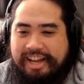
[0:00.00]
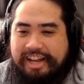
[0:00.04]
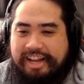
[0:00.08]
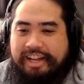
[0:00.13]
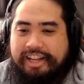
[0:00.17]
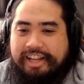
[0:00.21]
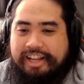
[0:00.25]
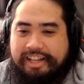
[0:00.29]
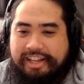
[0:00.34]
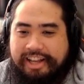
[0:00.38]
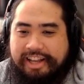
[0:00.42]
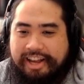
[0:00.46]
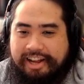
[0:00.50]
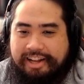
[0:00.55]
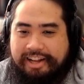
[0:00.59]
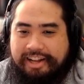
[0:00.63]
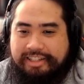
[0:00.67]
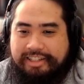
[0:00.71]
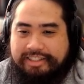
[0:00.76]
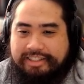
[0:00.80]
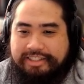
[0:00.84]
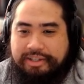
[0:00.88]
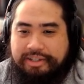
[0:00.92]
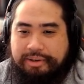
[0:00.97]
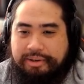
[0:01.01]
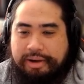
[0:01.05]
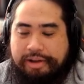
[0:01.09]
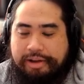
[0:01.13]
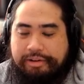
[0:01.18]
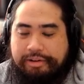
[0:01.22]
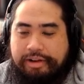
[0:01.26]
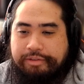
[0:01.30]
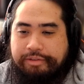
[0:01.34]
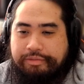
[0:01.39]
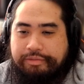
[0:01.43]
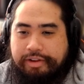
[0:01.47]
Yeah, so
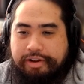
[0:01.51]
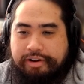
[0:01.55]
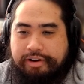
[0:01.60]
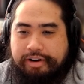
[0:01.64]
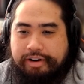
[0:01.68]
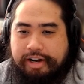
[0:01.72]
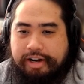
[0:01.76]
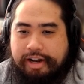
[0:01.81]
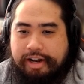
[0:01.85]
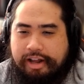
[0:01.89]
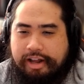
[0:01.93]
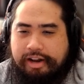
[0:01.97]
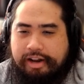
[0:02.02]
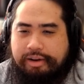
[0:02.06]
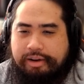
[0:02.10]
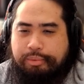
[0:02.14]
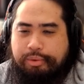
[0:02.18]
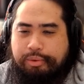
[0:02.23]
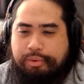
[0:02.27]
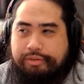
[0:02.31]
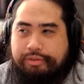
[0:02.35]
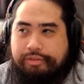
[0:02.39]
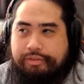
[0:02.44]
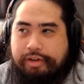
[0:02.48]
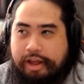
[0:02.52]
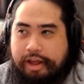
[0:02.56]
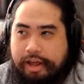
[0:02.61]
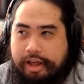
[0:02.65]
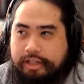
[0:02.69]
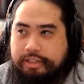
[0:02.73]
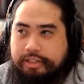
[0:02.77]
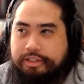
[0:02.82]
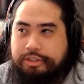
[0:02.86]
I figured it would have had to